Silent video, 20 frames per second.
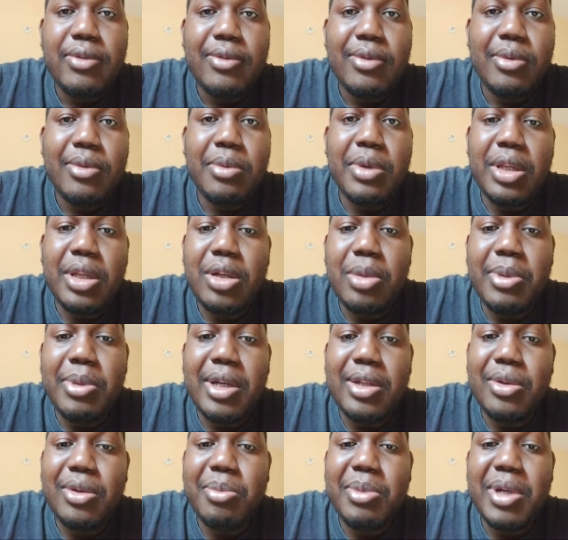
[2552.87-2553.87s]
when you come on
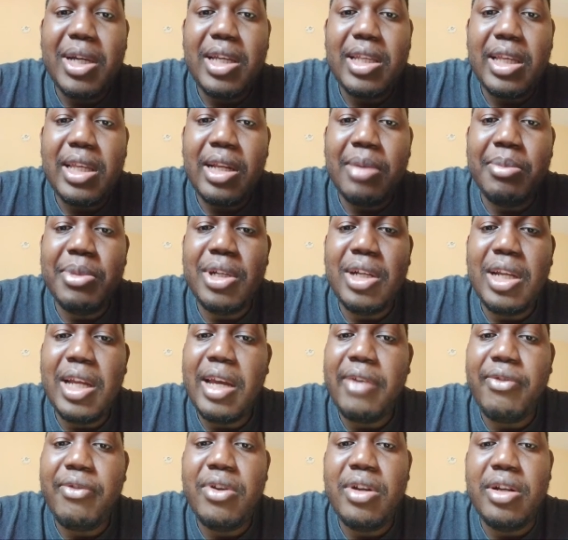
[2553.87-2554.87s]
to master. And I don't like
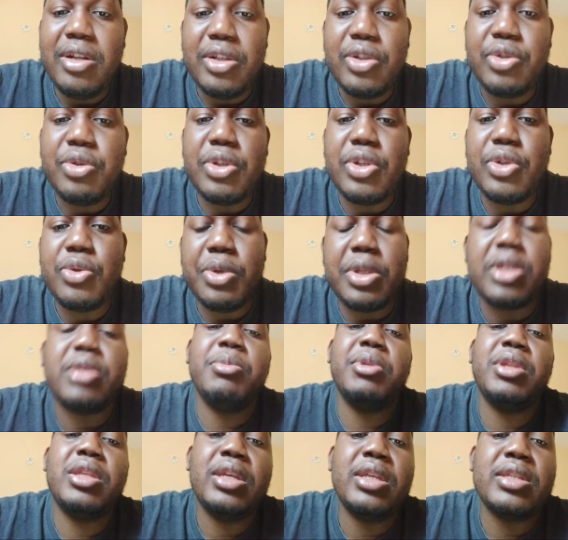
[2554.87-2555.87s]
to really switch my
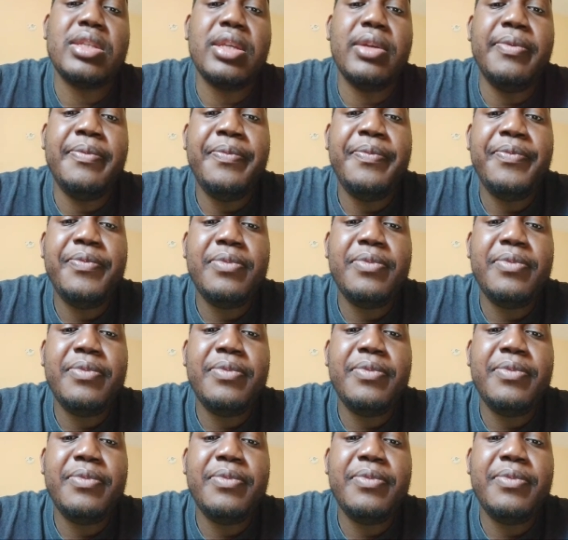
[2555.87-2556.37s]
things them